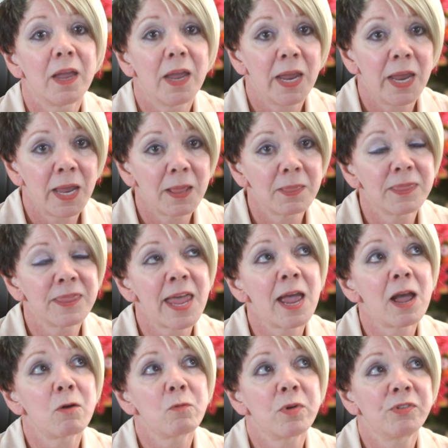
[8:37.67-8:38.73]
And
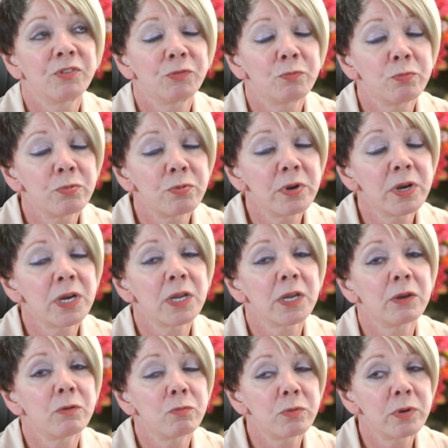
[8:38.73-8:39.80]
that was
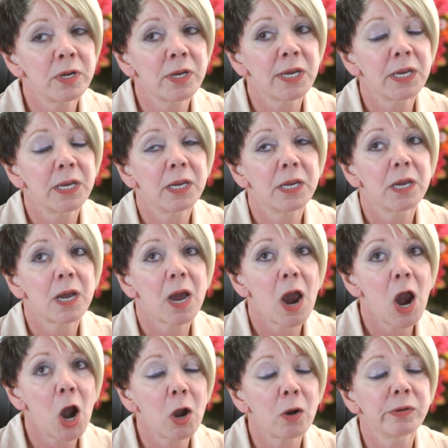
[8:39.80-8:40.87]
really, really
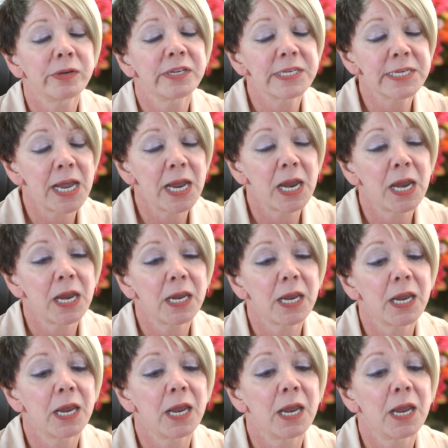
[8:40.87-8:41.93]
hard to take
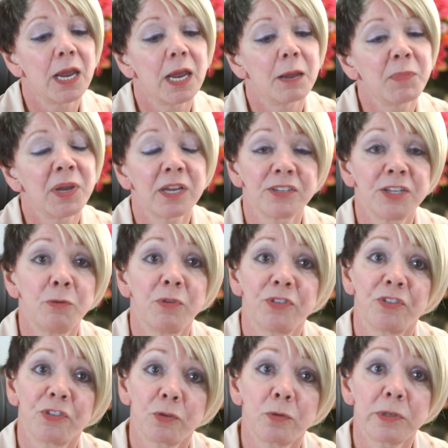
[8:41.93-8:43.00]
because he was
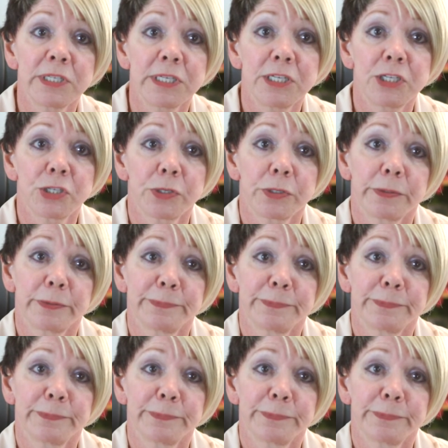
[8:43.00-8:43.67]
a school teacher.